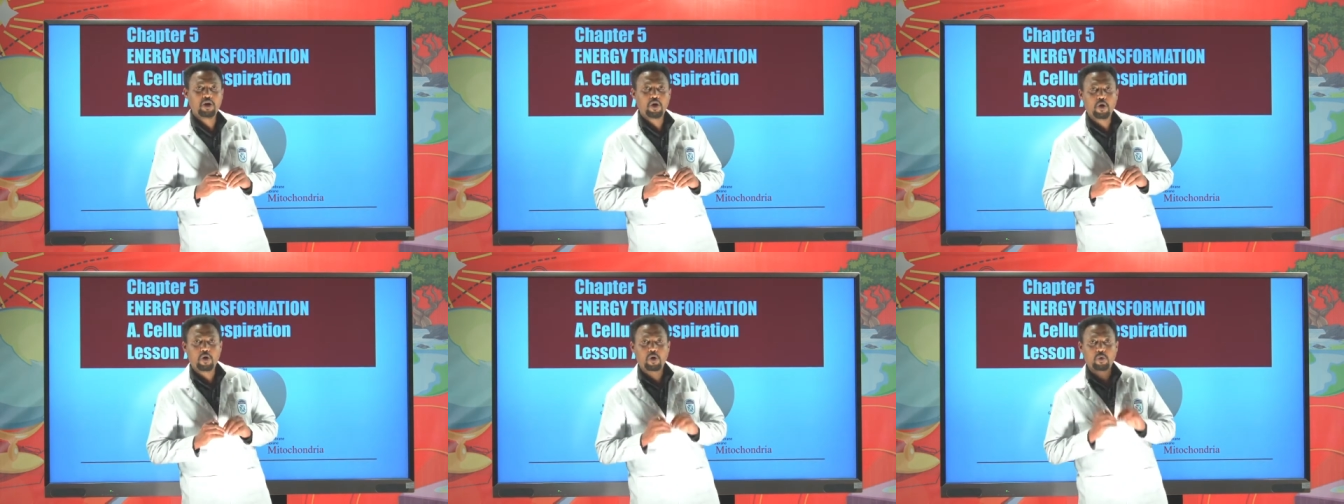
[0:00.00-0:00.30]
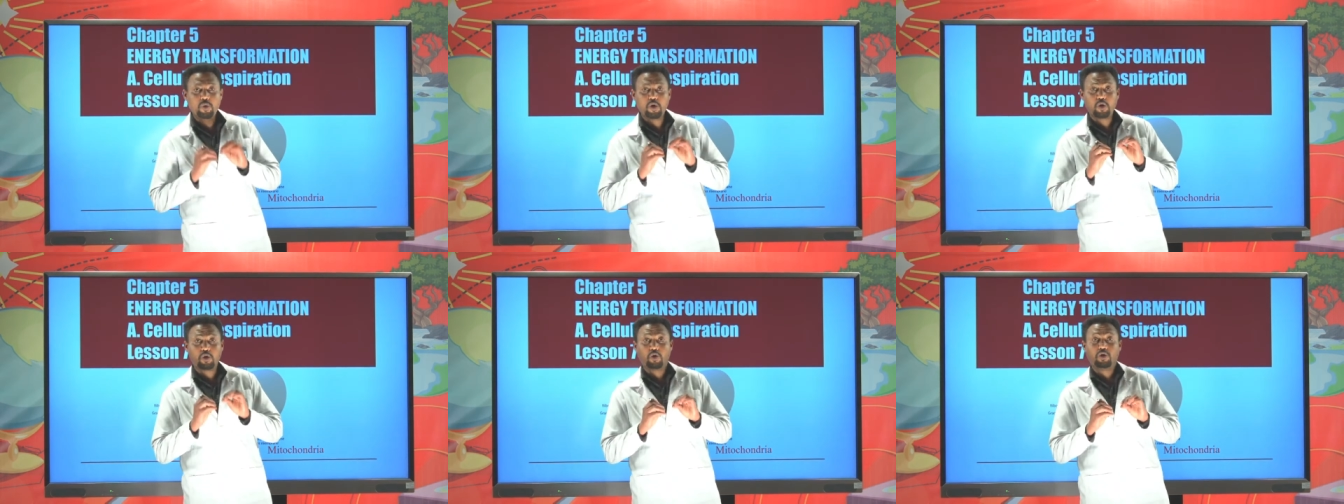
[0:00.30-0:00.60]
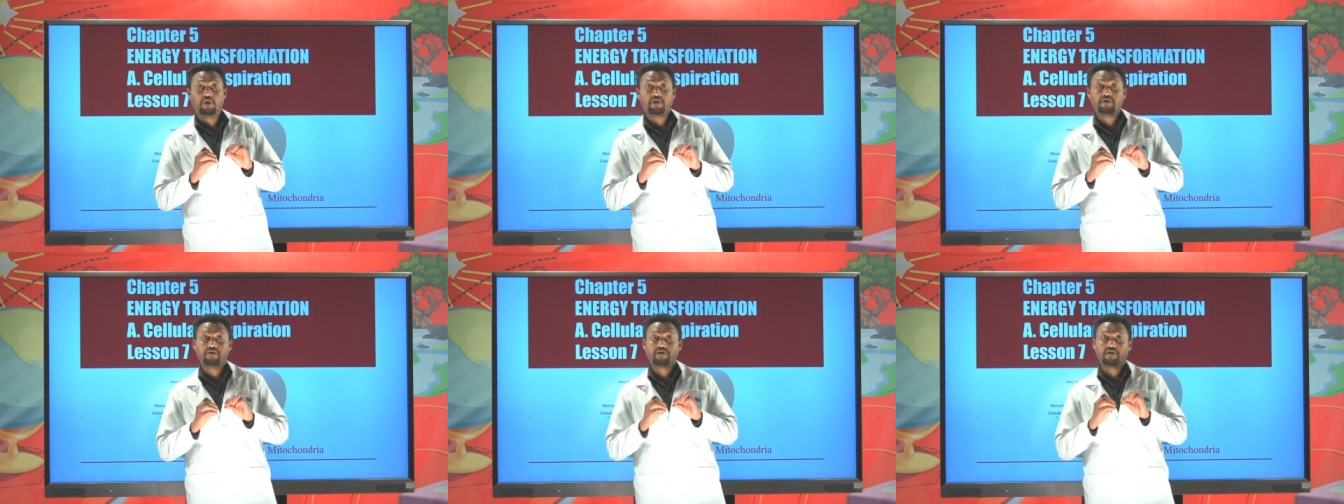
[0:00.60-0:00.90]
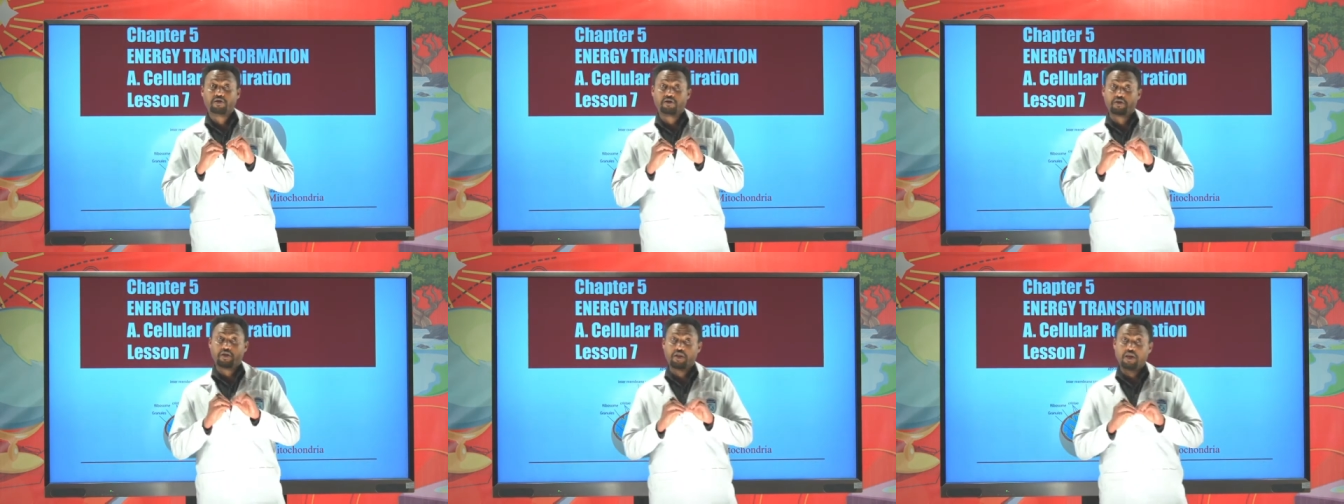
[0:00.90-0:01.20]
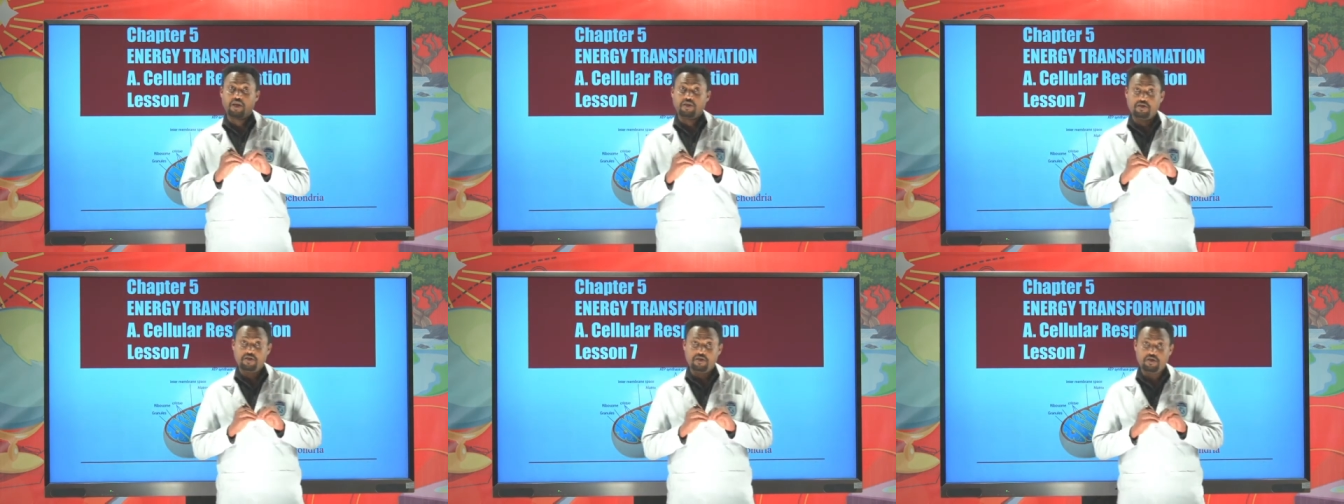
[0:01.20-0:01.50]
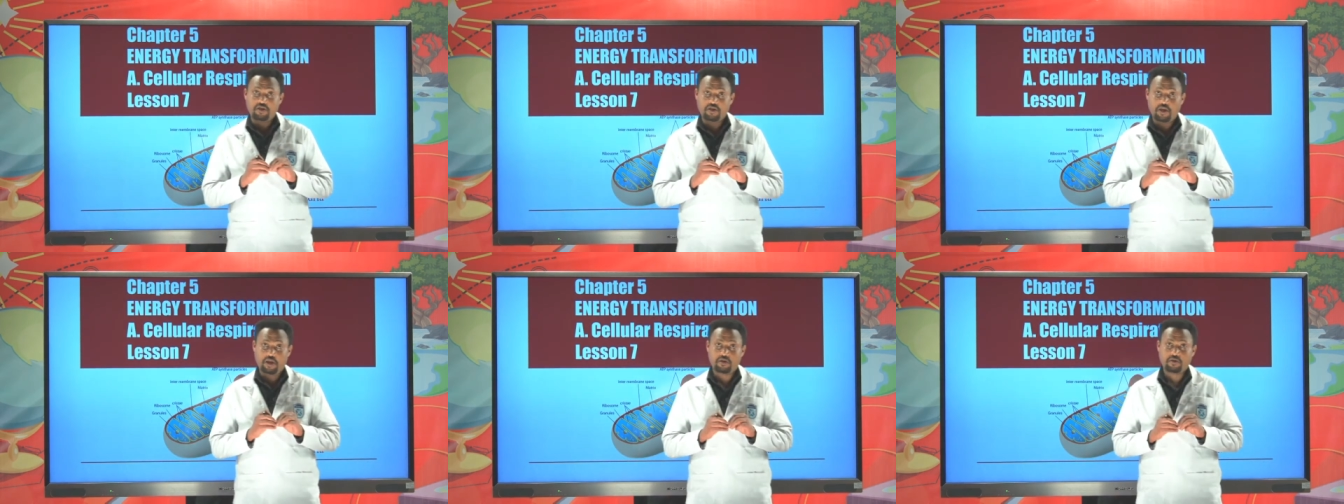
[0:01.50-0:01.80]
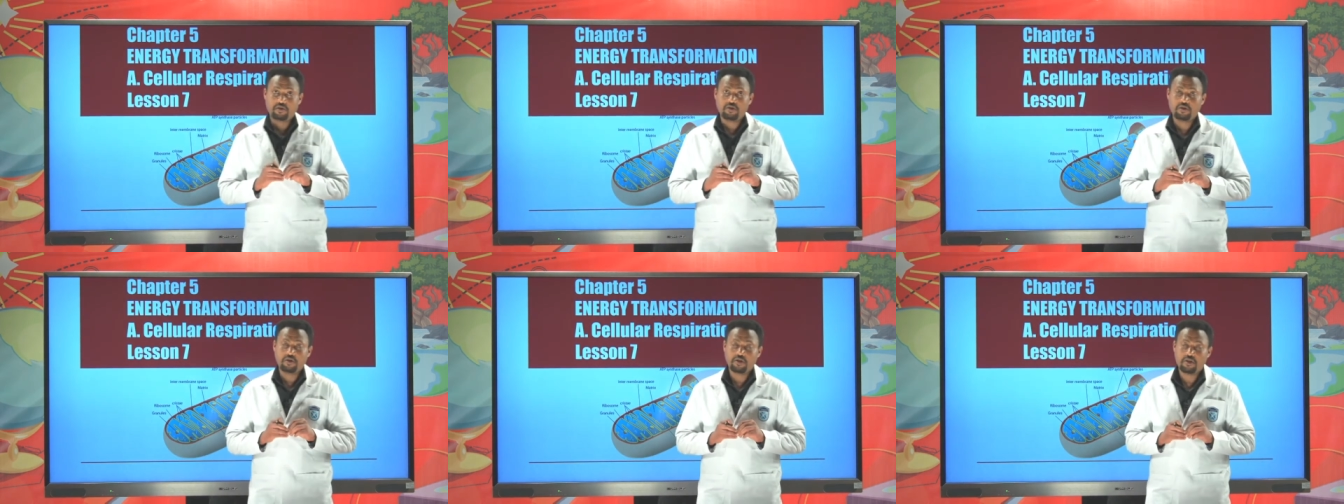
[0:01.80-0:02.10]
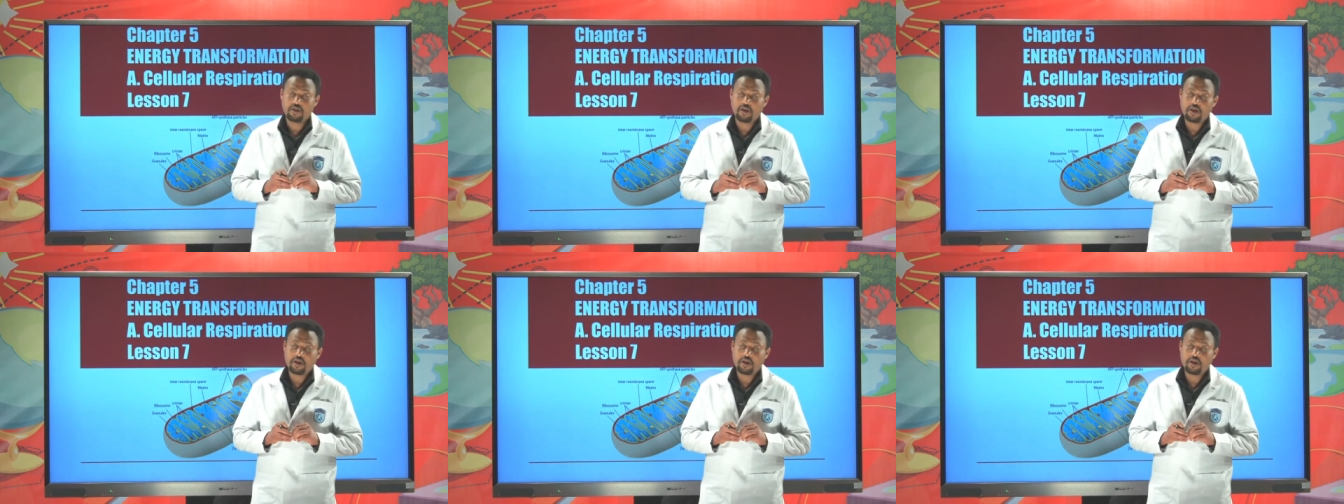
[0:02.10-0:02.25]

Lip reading: or we call it citric acid cycle,